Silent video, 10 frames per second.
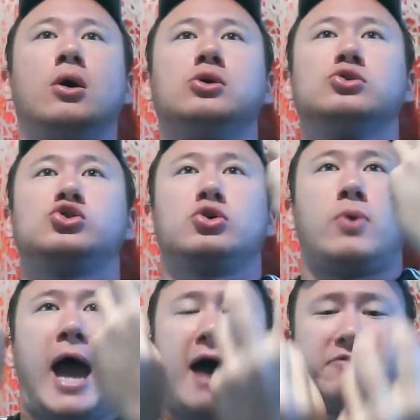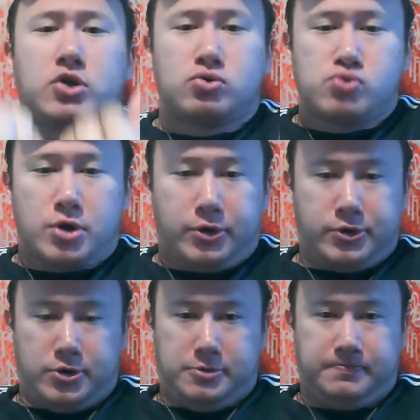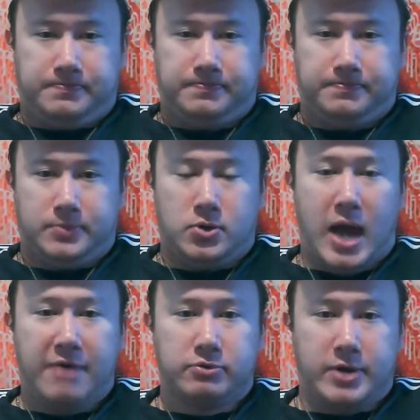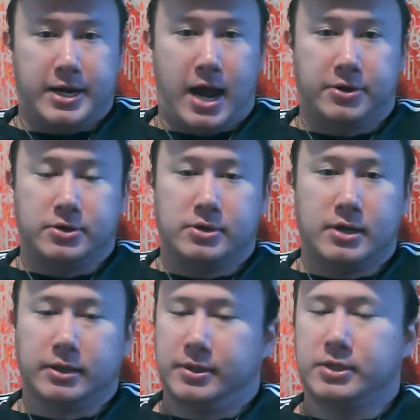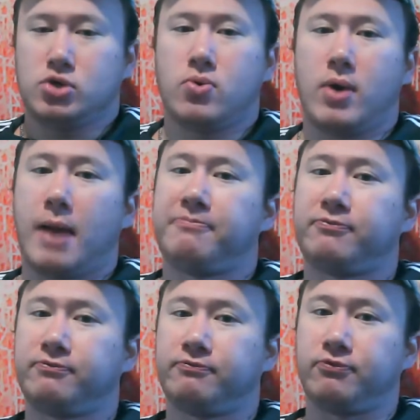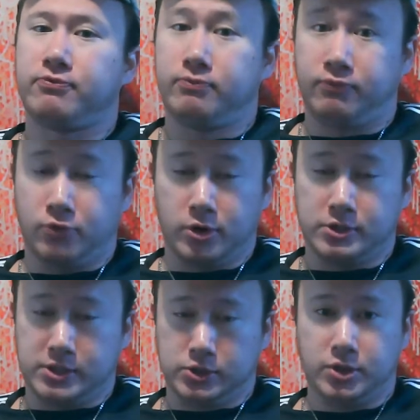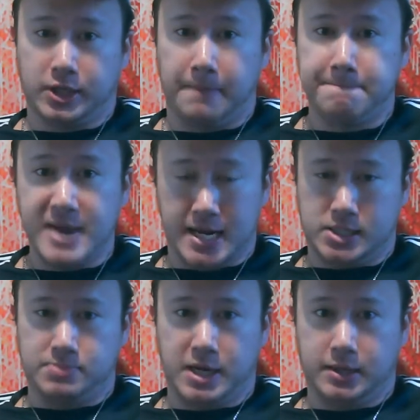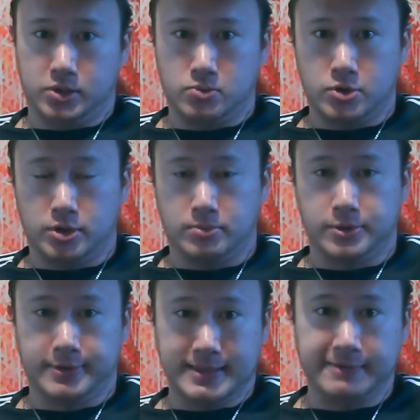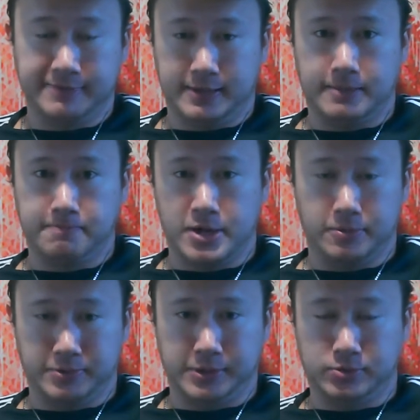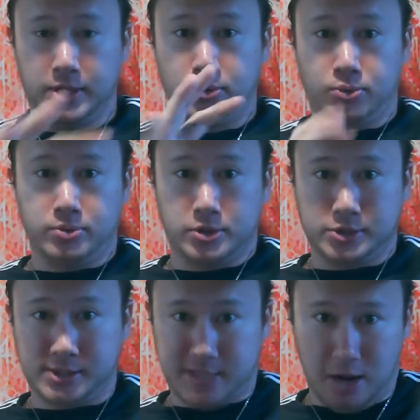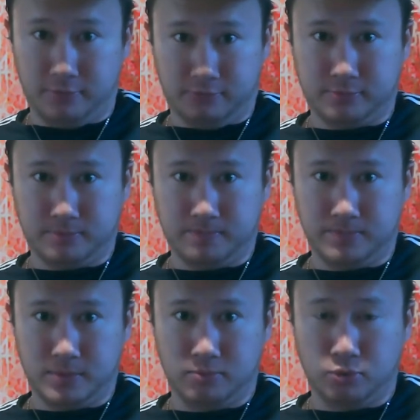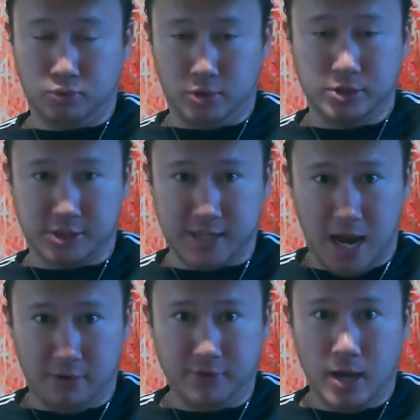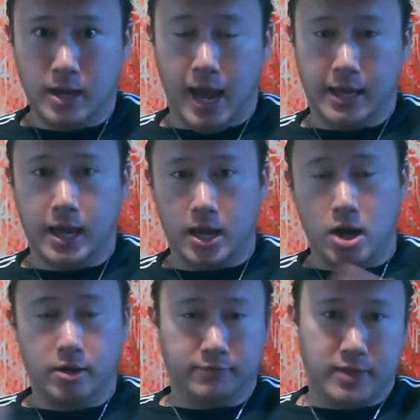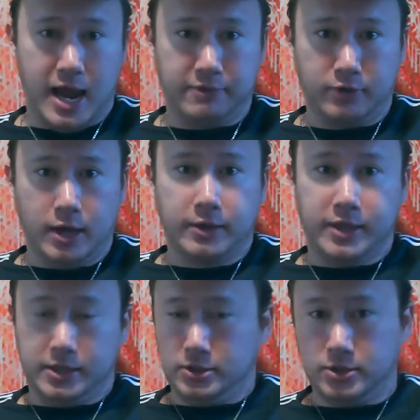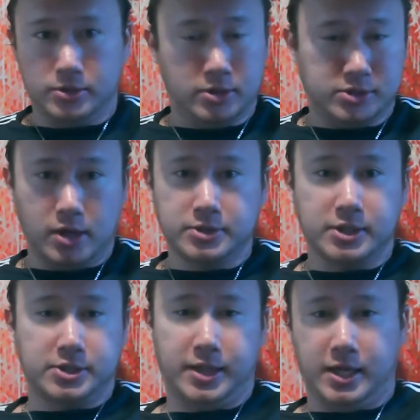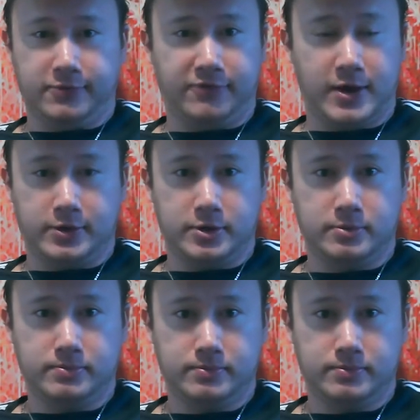So you have your real goal. You have it written out, and then since you're committed to making the world a more loving and better place, either through yourself, aka all of life, then there's no such thing as failure.